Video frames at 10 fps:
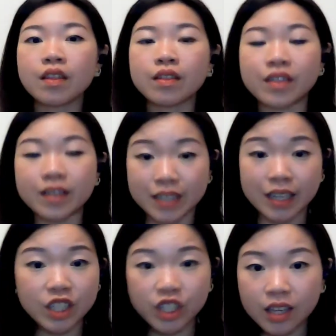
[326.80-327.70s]

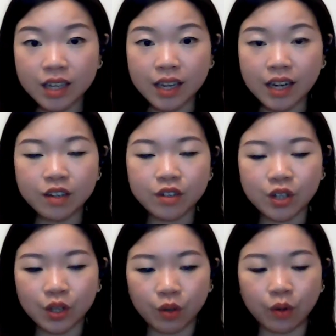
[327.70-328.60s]
Ditch the need
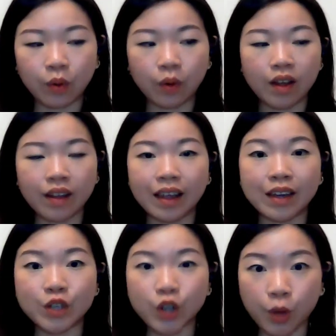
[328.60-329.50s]
to
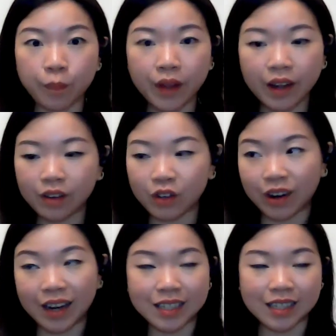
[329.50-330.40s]
interpret your
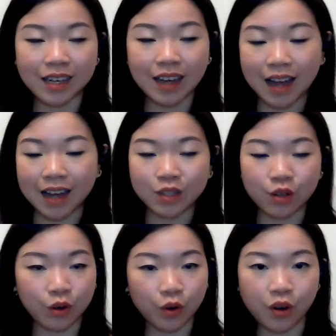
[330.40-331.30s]
idea as or
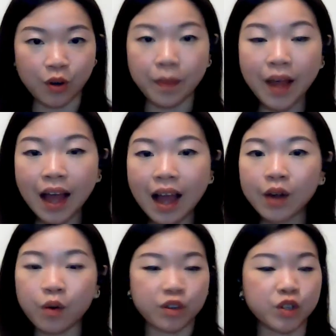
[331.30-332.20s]
good or bad,
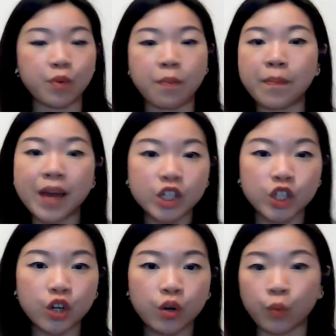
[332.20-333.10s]
or to
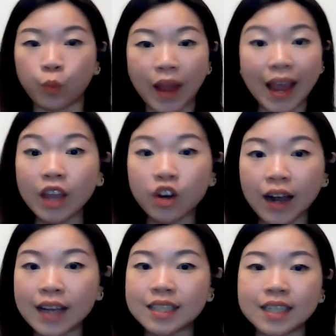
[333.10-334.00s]
measure or weigh your
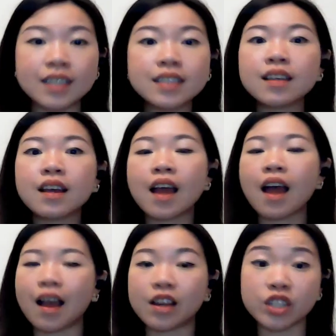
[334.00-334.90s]
ideas,
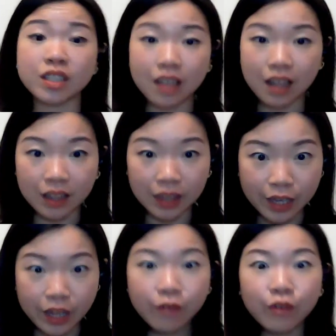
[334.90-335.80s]
and just
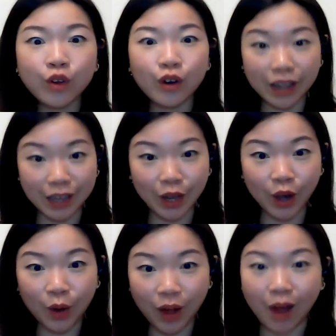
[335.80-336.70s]
leave your
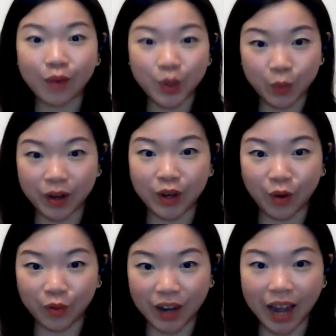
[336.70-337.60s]
ego out the window
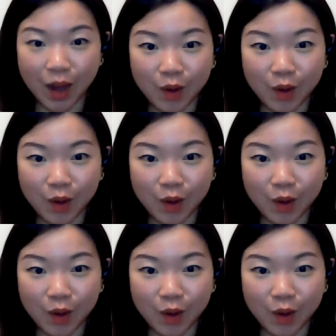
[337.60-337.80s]
for now.